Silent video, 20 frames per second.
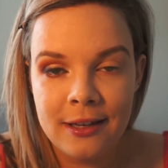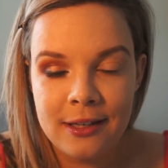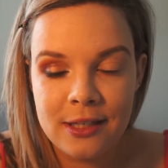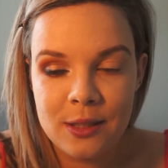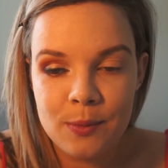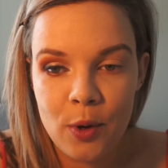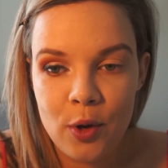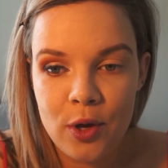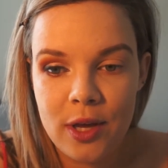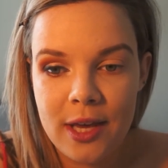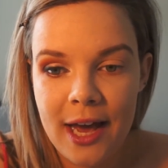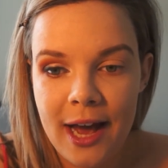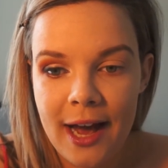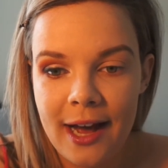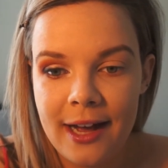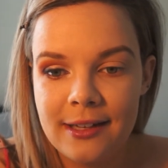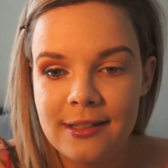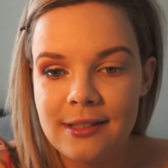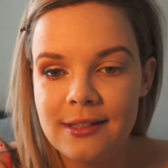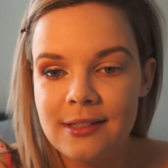smoky
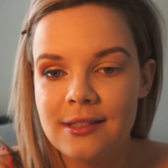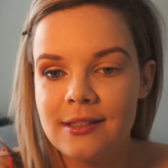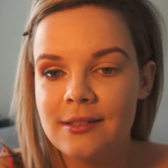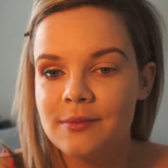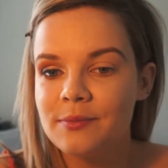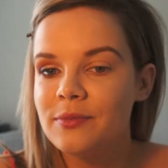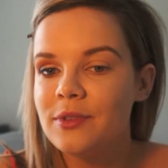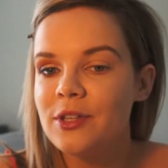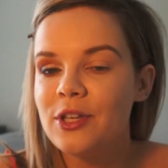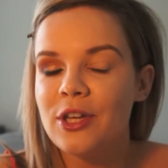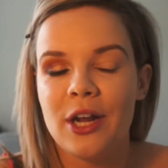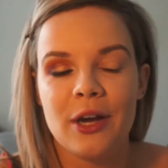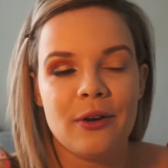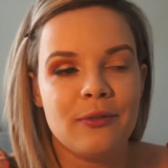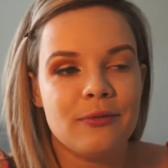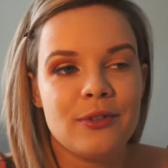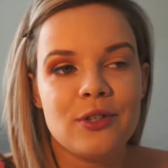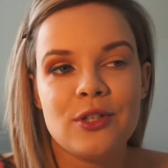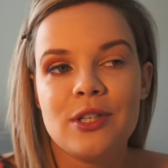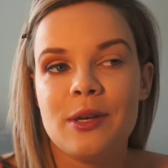eyes. You
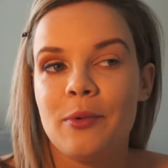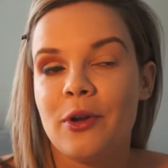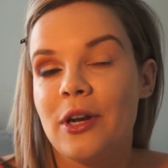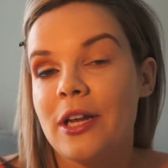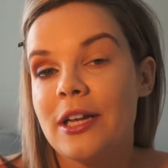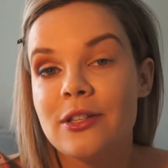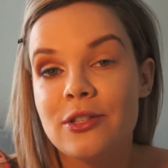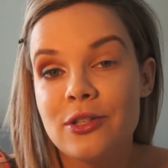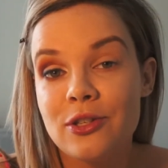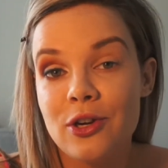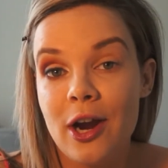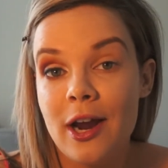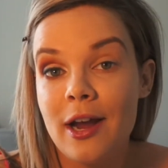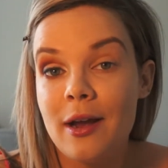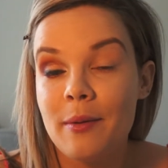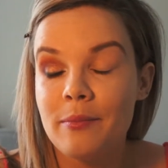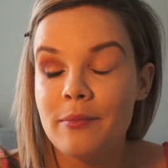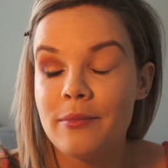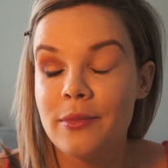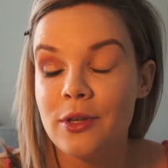know, you see them on
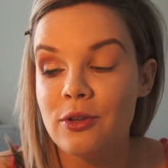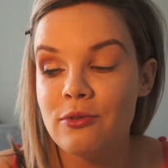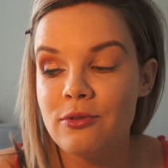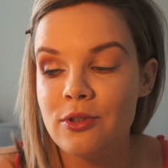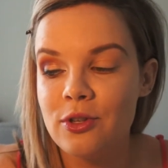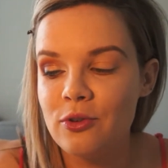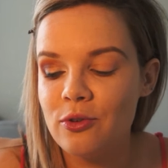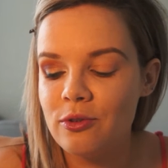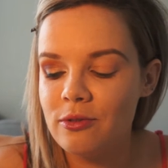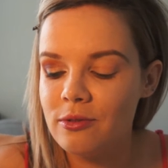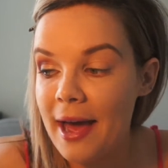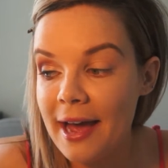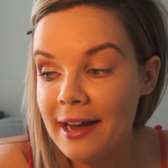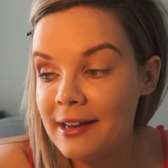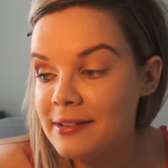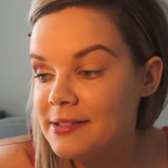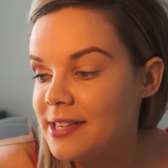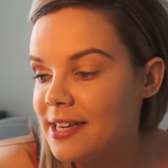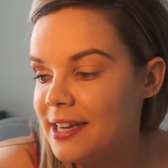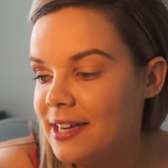Instagram, YouTube,
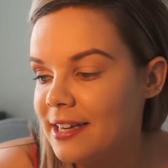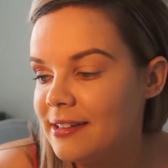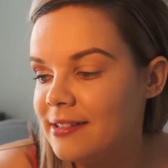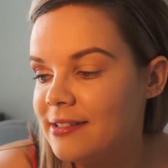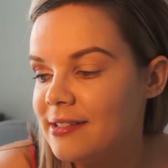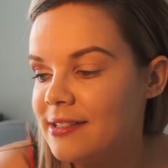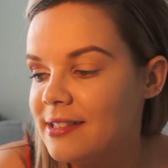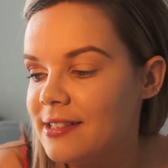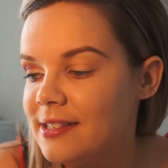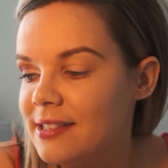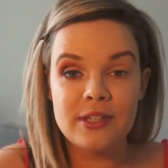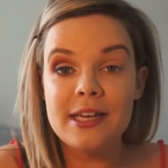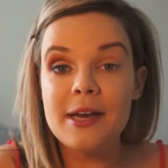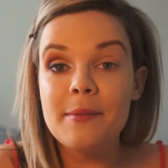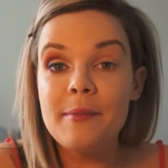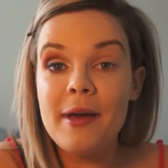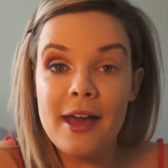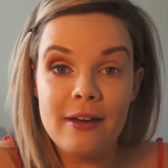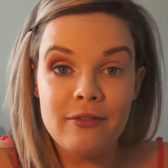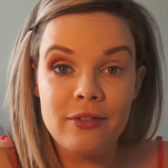magazines. You see
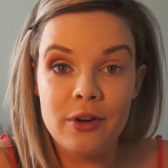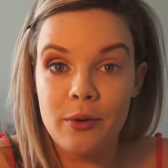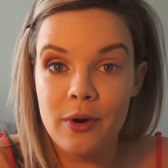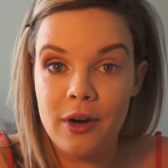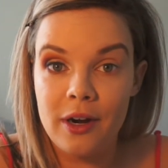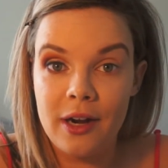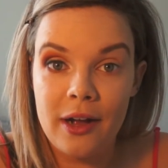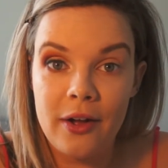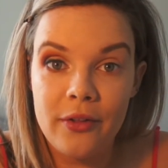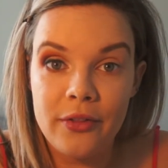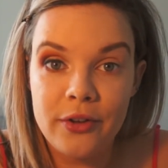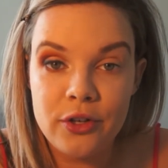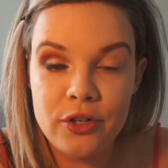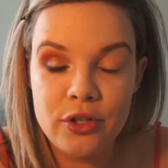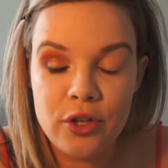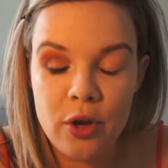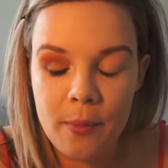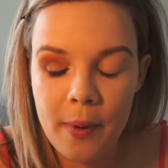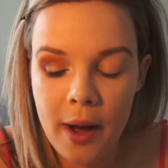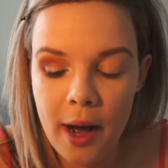them everywhere now. They're
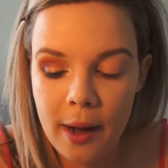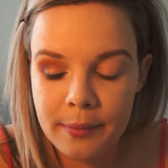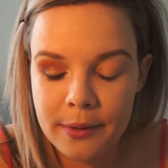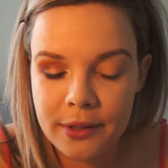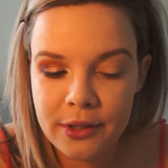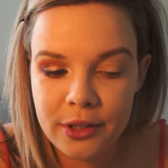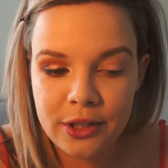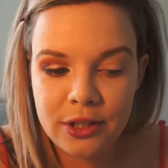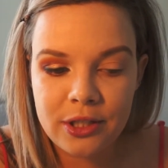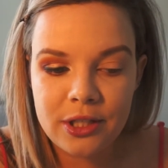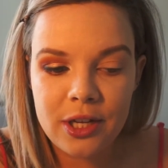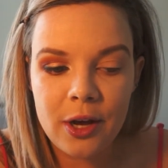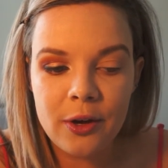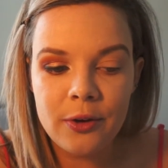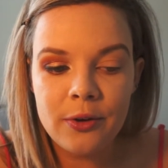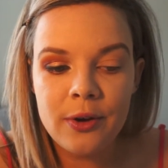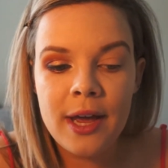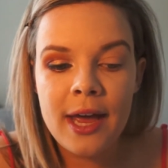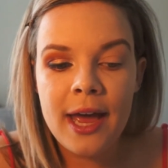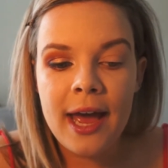so popular.
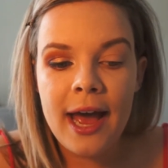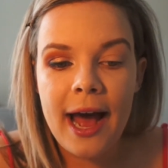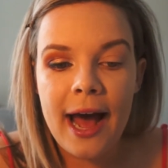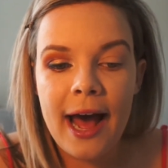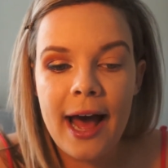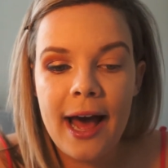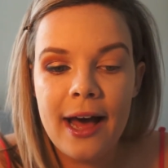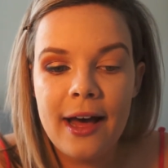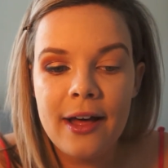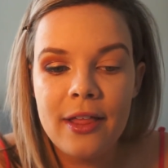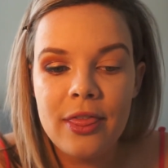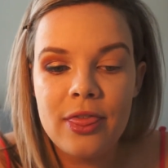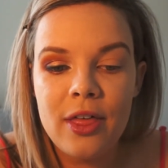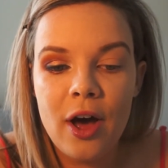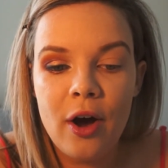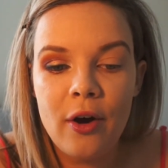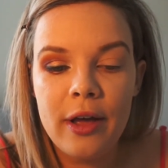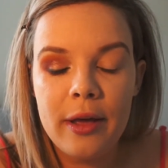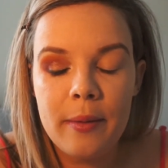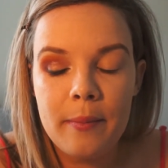So I
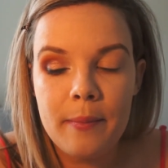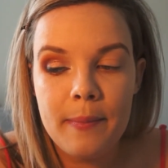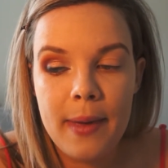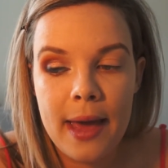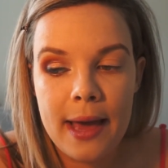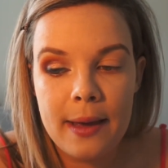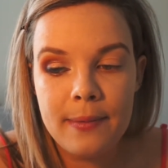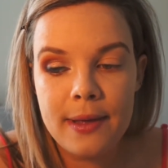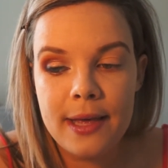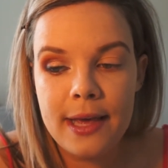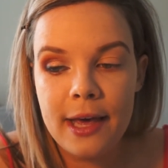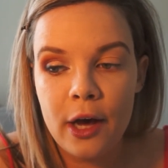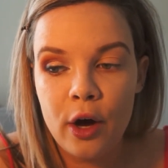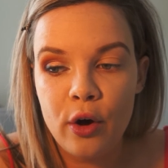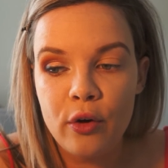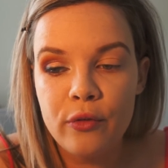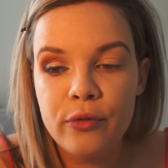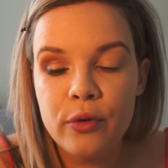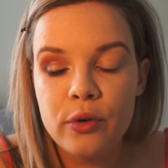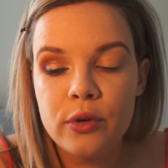thought it may be
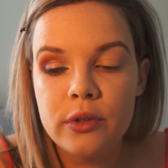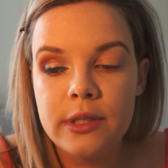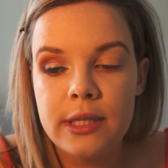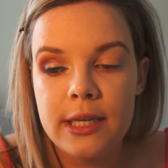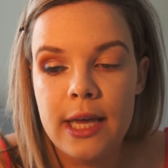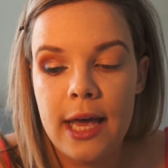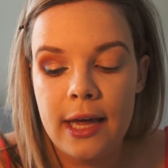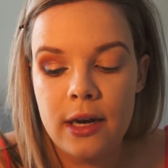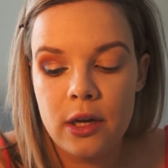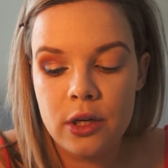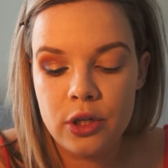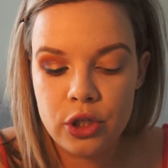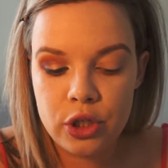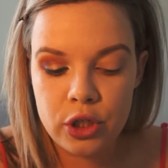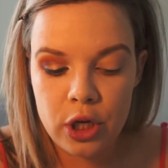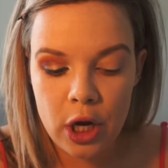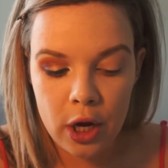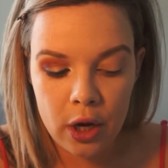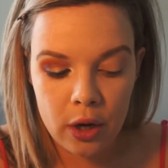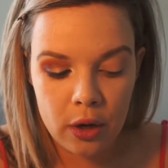helpful to kind of
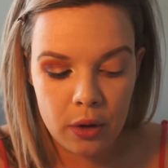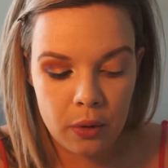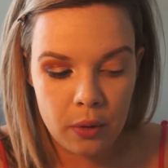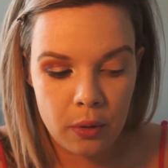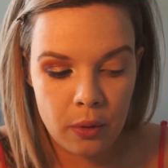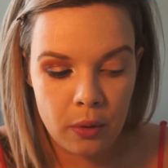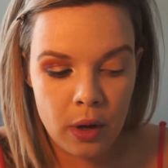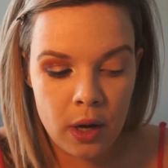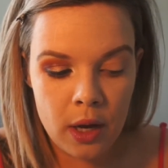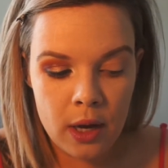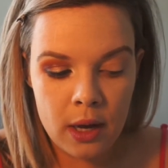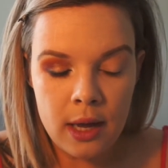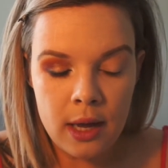show